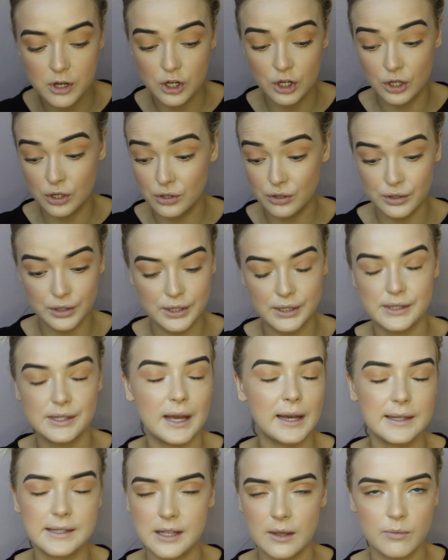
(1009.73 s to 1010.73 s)
but I mean, you can do
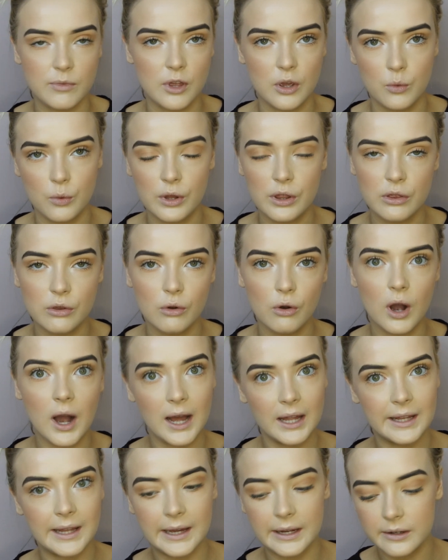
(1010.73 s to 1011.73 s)
the exact same thing
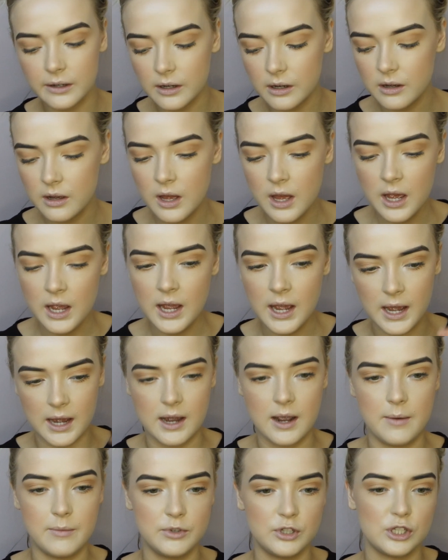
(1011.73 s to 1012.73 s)
with your highlighter
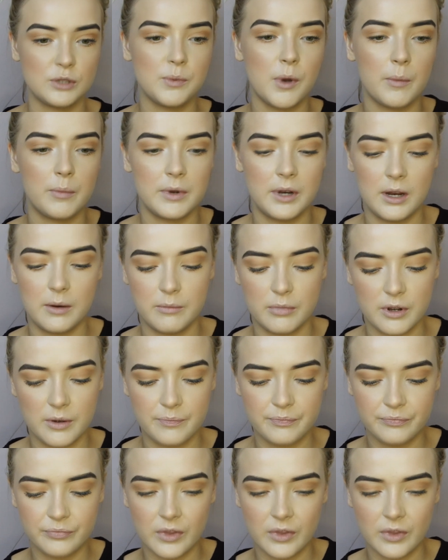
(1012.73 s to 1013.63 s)
and just pop it in.